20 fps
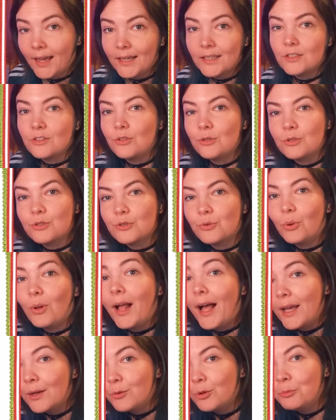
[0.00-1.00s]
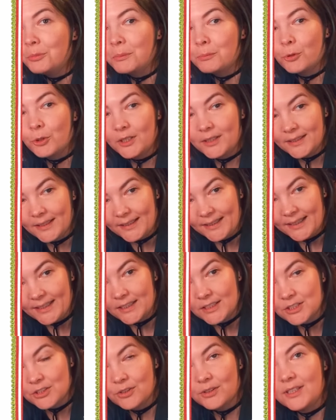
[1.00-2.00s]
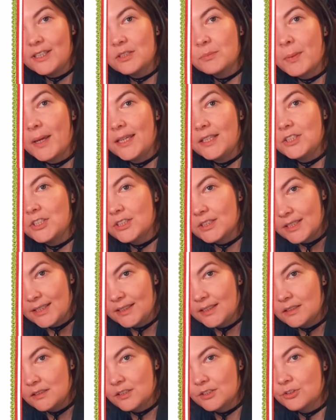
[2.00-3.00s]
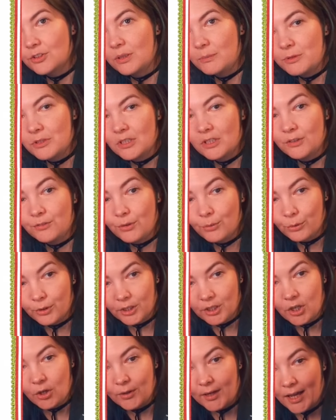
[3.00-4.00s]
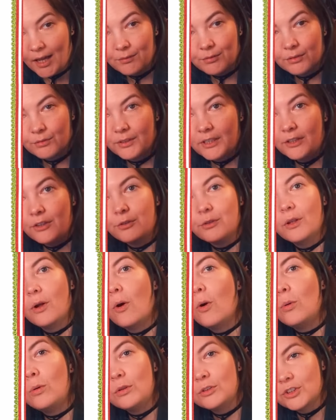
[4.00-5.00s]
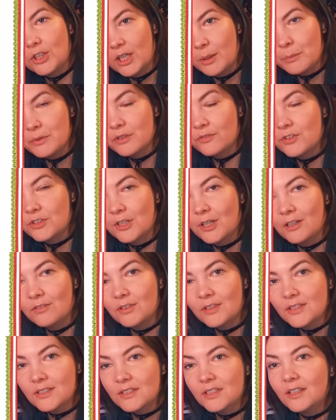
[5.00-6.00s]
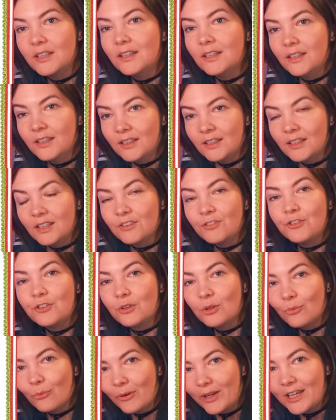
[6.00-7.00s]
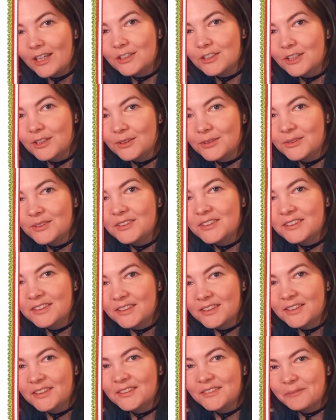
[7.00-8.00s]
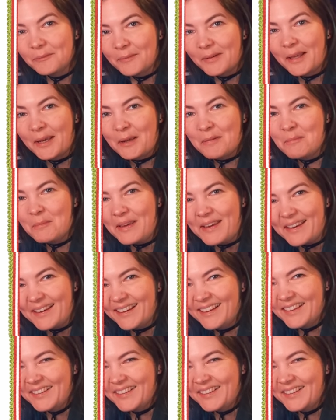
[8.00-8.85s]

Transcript: As usual, I will be putting the links to these pages in the description if you want to go and have a read through the whole terms of service, if you're a weirdo like me.